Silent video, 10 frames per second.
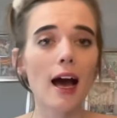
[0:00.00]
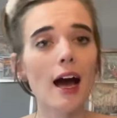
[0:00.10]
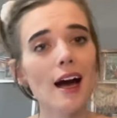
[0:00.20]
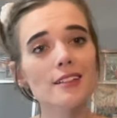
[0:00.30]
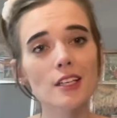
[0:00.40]

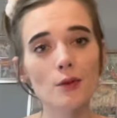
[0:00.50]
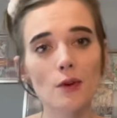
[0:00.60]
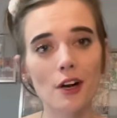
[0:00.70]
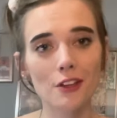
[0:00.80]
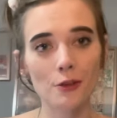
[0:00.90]
as I
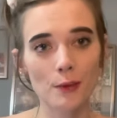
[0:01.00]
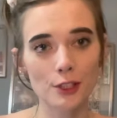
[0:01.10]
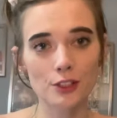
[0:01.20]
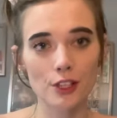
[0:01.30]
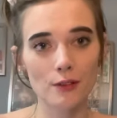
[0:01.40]
walk through my
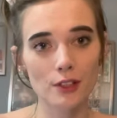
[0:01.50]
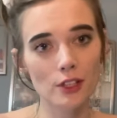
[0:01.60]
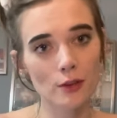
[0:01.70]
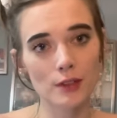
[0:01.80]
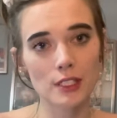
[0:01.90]
journey with
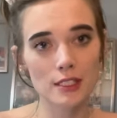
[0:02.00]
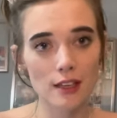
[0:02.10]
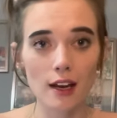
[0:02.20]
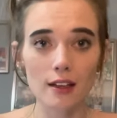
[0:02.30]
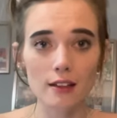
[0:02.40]
human
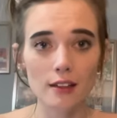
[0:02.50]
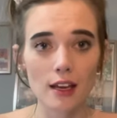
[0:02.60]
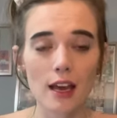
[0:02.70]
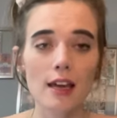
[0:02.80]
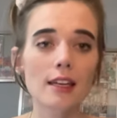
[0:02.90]
design.
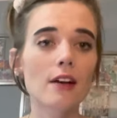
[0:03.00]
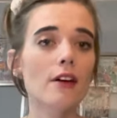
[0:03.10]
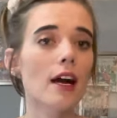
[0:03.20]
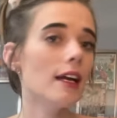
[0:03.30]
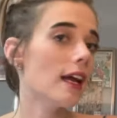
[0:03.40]
Now,
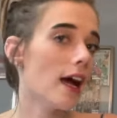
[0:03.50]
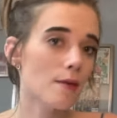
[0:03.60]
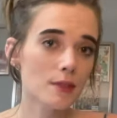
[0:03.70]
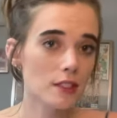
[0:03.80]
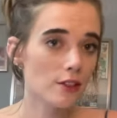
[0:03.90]
I
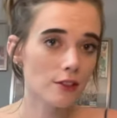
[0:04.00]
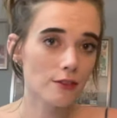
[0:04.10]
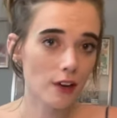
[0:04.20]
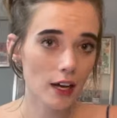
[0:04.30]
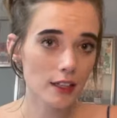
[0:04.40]
am
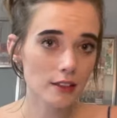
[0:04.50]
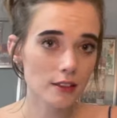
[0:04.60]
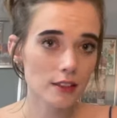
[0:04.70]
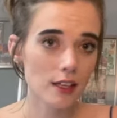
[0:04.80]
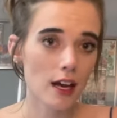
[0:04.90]
certified.
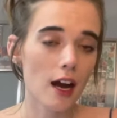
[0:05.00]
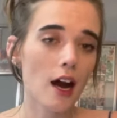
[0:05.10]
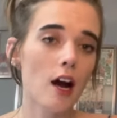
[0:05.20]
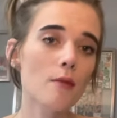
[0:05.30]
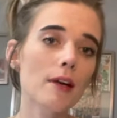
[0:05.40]

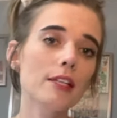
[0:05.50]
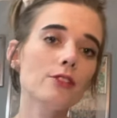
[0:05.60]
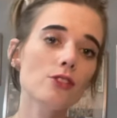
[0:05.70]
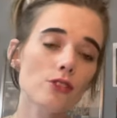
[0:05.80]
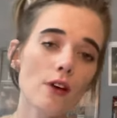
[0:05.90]
Um, I
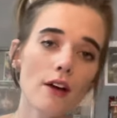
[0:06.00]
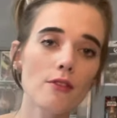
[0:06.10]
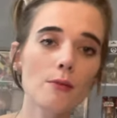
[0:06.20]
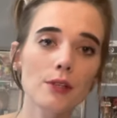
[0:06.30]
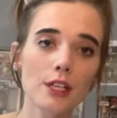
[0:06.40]
do
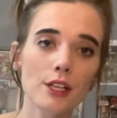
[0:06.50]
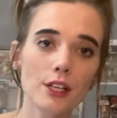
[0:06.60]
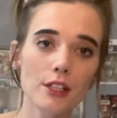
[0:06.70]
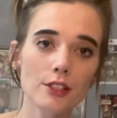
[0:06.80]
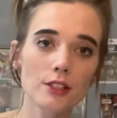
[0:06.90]
have a pretty good
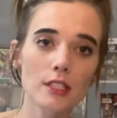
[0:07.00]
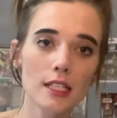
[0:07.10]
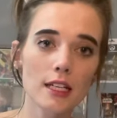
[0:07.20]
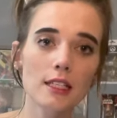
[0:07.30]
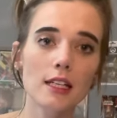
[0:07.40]

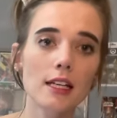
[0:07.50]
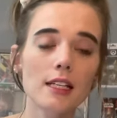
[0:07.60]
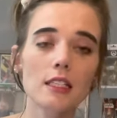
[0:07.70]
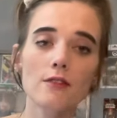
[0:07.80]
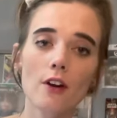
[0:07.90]
understanding
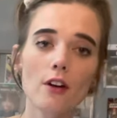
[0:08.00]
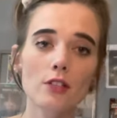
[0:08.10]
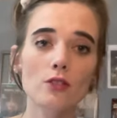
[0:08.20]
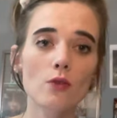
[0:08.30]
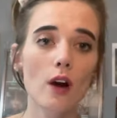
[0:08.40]
as far
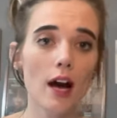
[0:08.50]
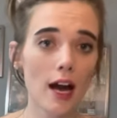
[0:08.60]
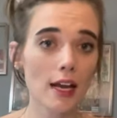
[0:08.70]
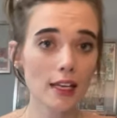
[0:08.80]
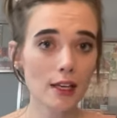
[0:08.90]
as who
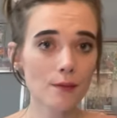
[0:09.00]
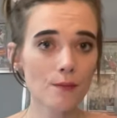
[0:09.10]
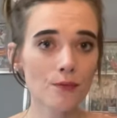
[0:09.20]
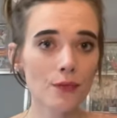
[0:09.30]
I am,